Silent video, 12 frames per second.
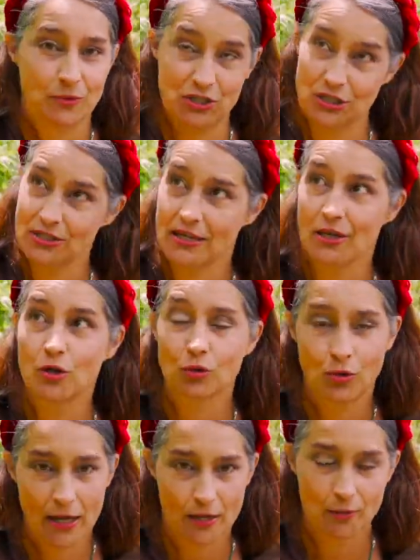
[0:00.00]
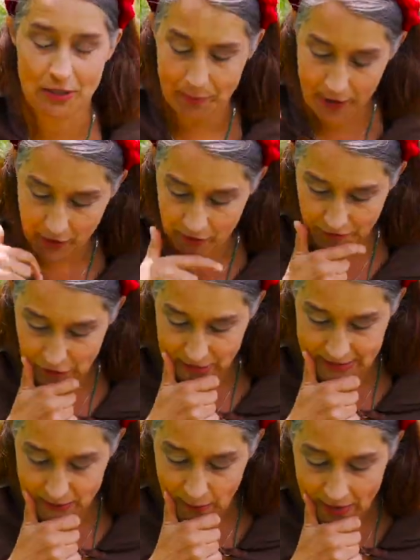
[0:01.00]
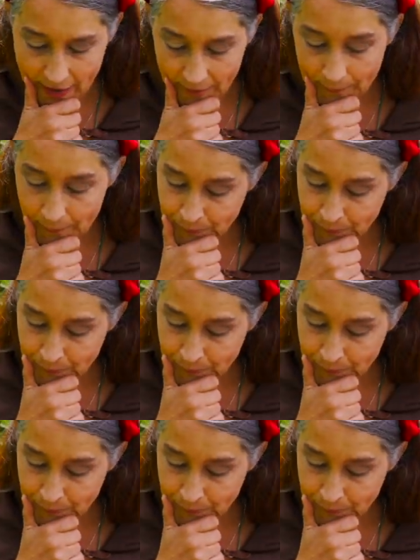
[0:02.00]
which is incredibly powerful as well.